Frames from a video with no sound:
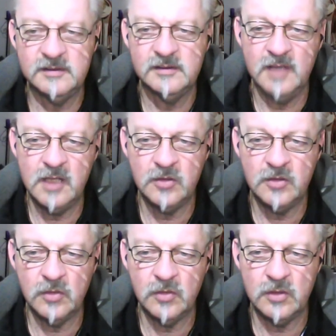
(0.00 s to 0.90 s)
in
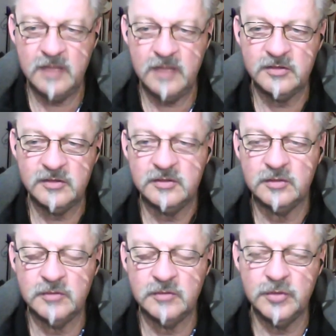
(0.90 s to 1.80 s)
your house, your
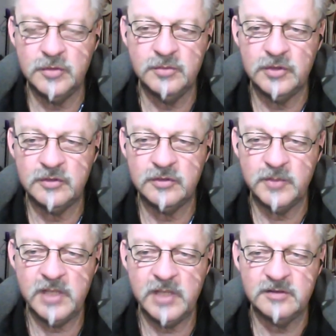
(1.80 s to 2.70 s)
room, your
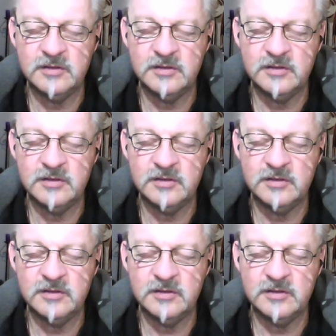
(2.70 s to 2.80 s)
space.